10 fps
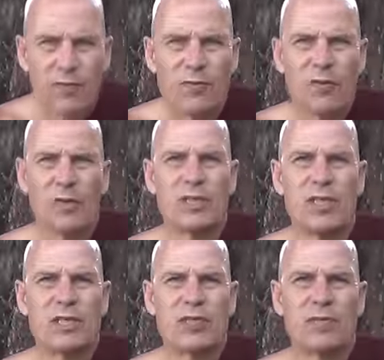for your
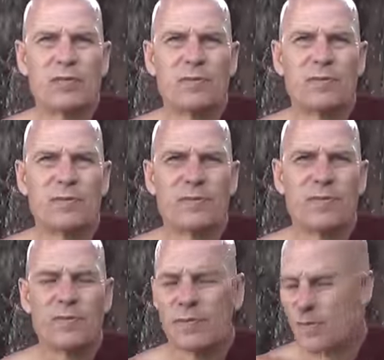attention.
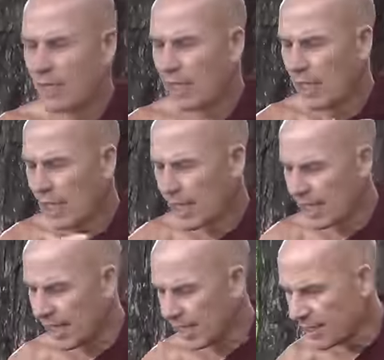And
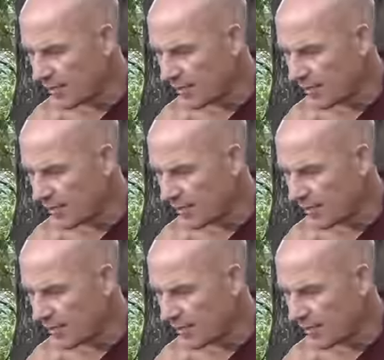again,